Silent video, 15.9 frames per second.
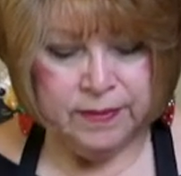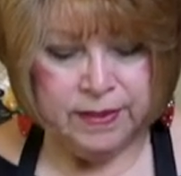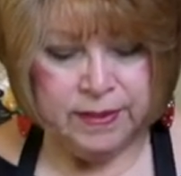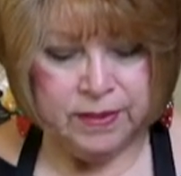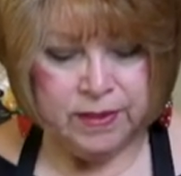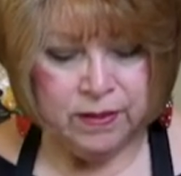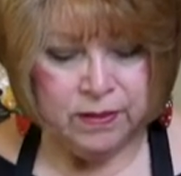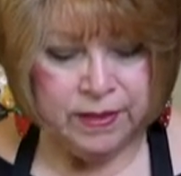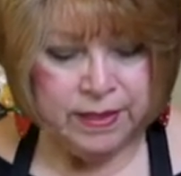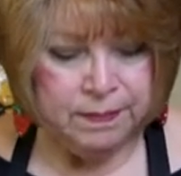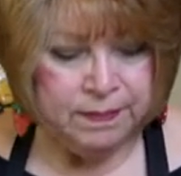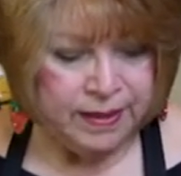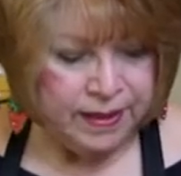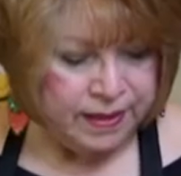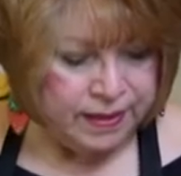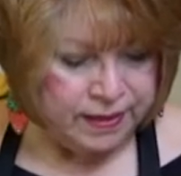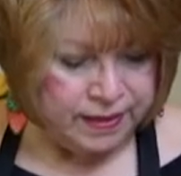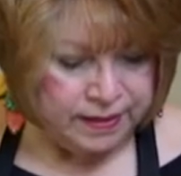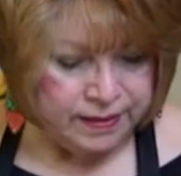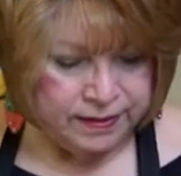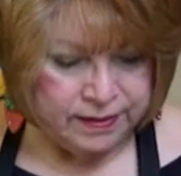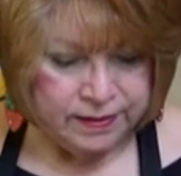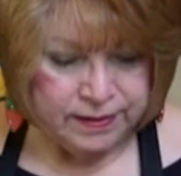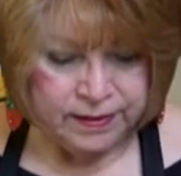that's already
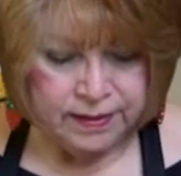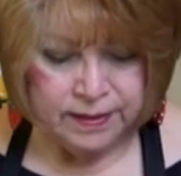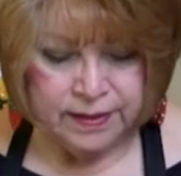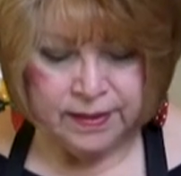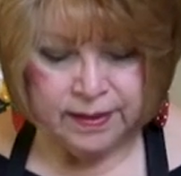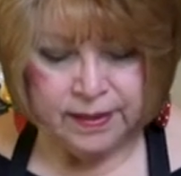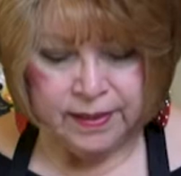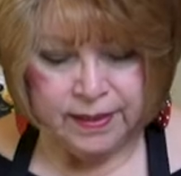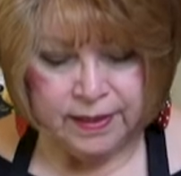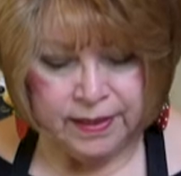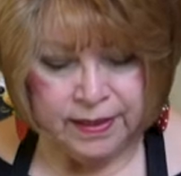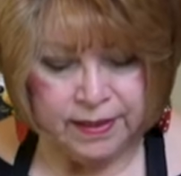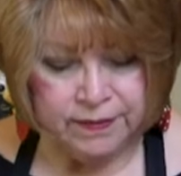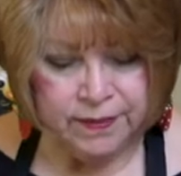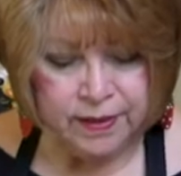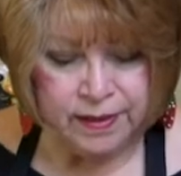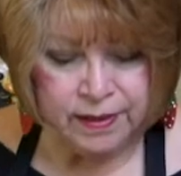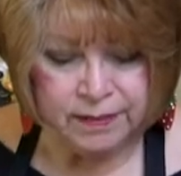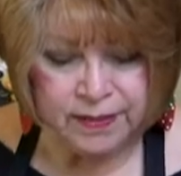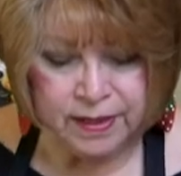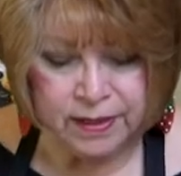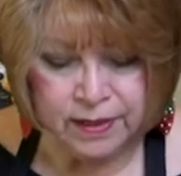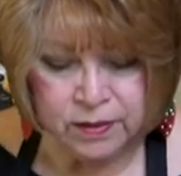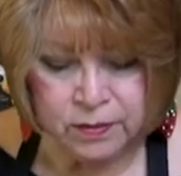painted, and I've got
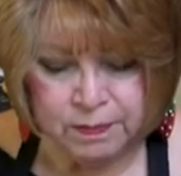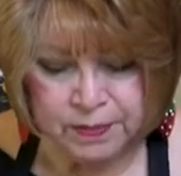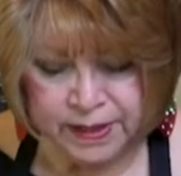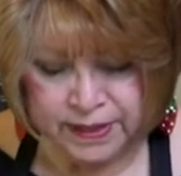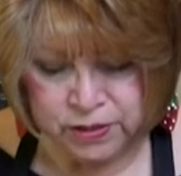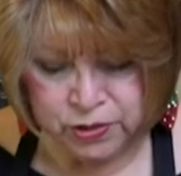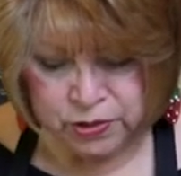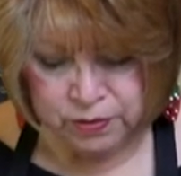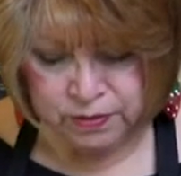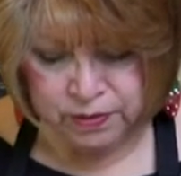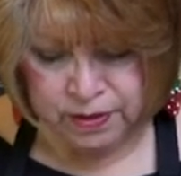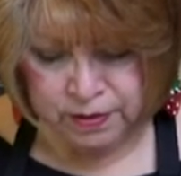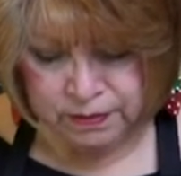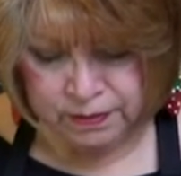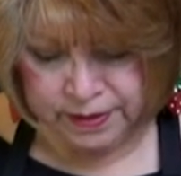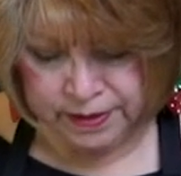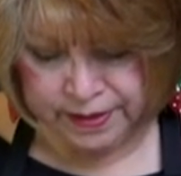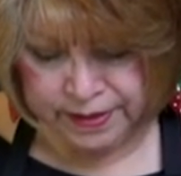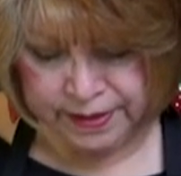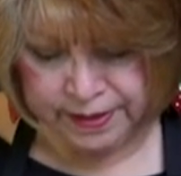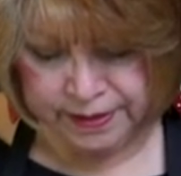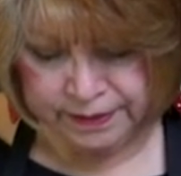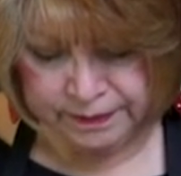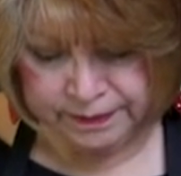my little picture
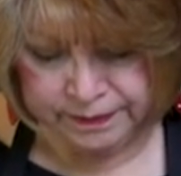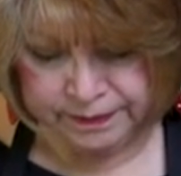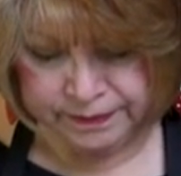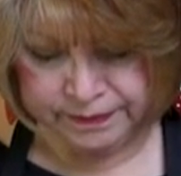already.